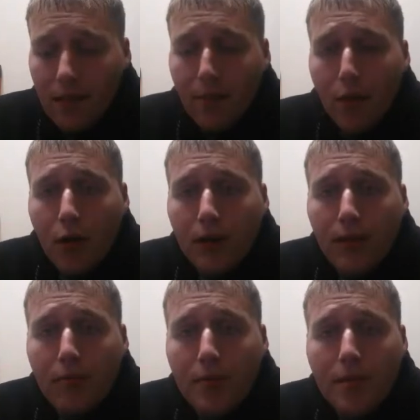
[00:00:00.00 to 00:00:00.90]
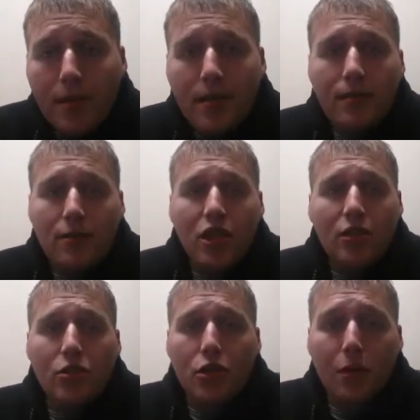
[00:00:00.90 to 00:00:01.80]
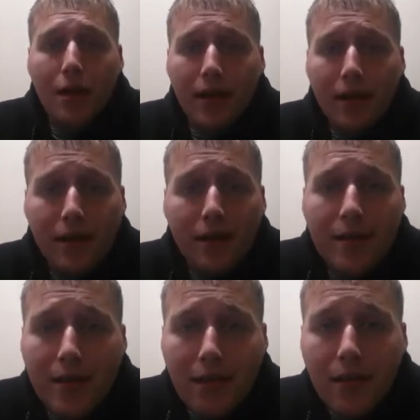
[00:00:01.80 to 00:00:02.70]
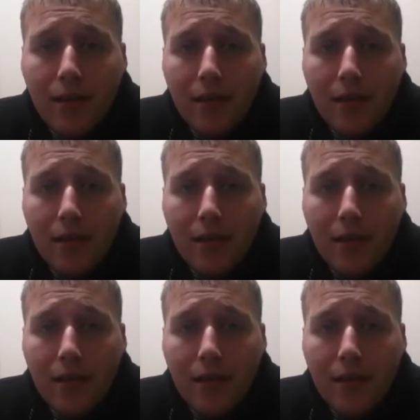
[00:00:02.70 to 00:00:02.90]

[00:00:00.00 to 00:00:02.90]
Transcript: Apocalypse Gen 2 RDAs.